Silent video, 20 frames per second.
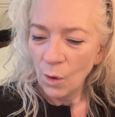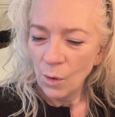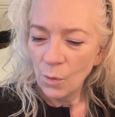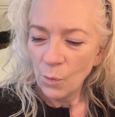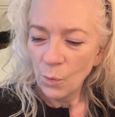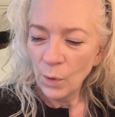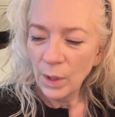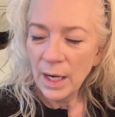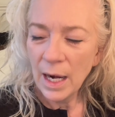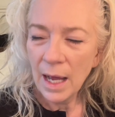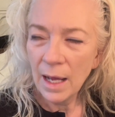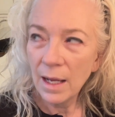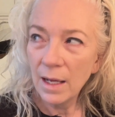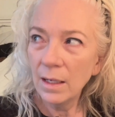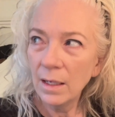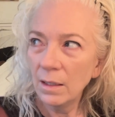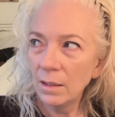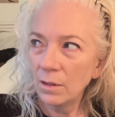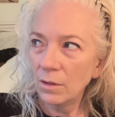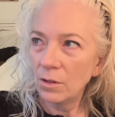when
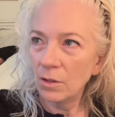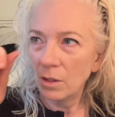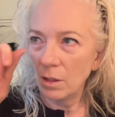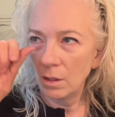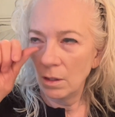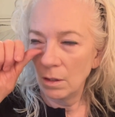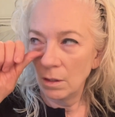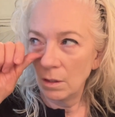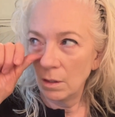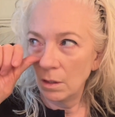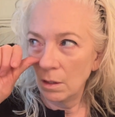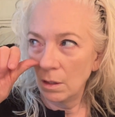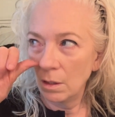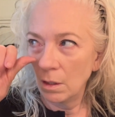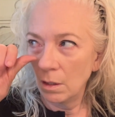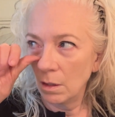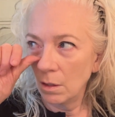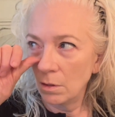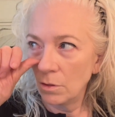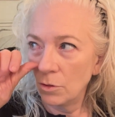I
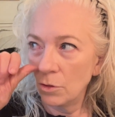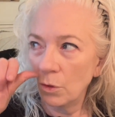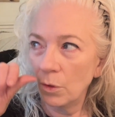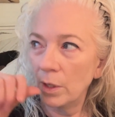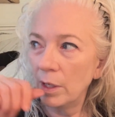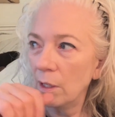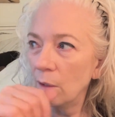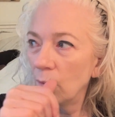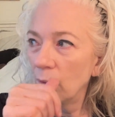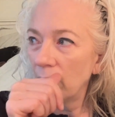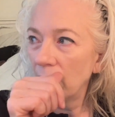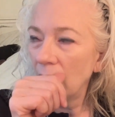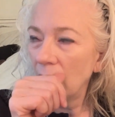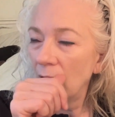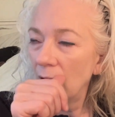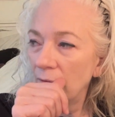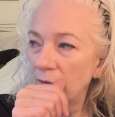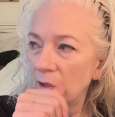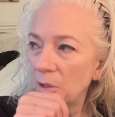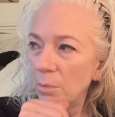joined a
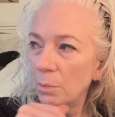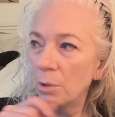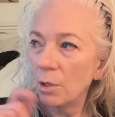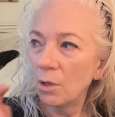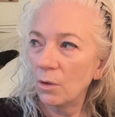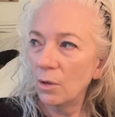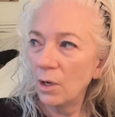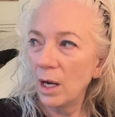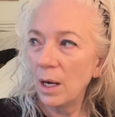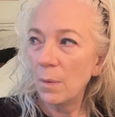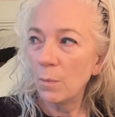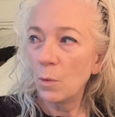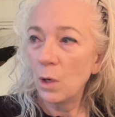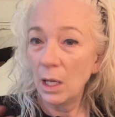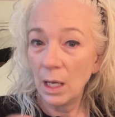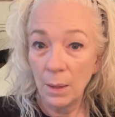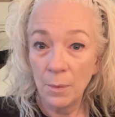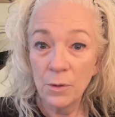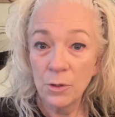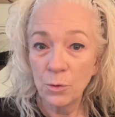recovery program
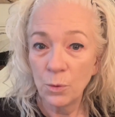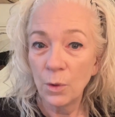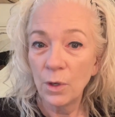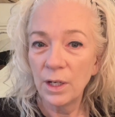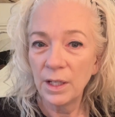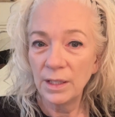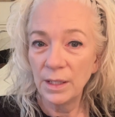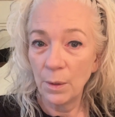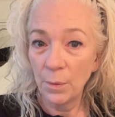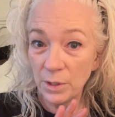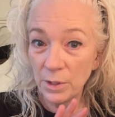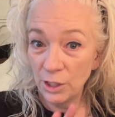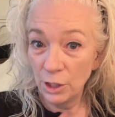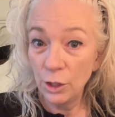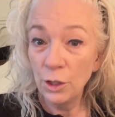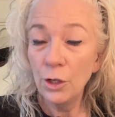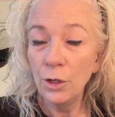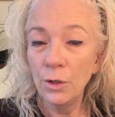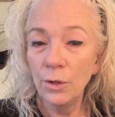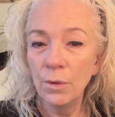while I was working there was
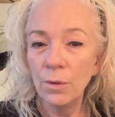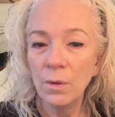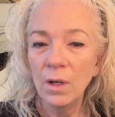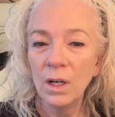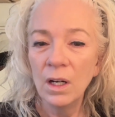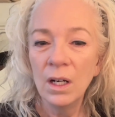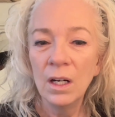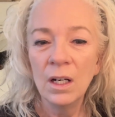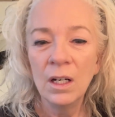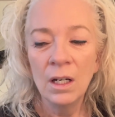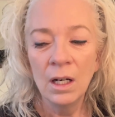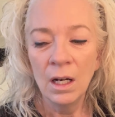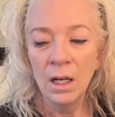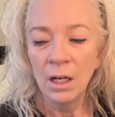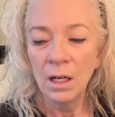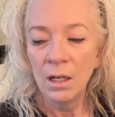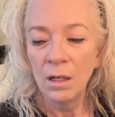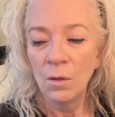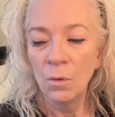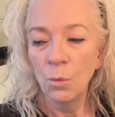new.
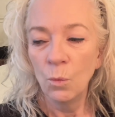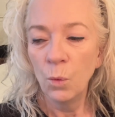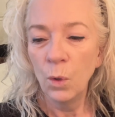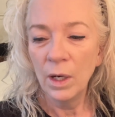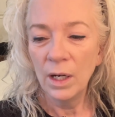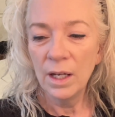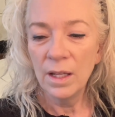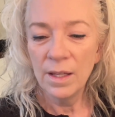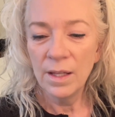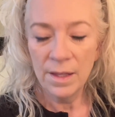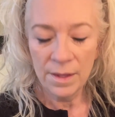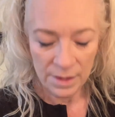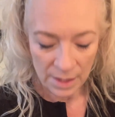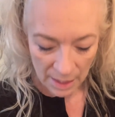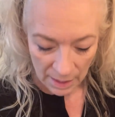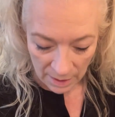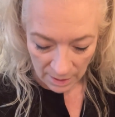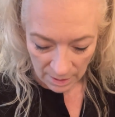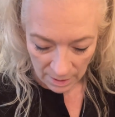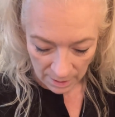One of the
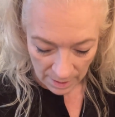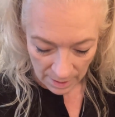things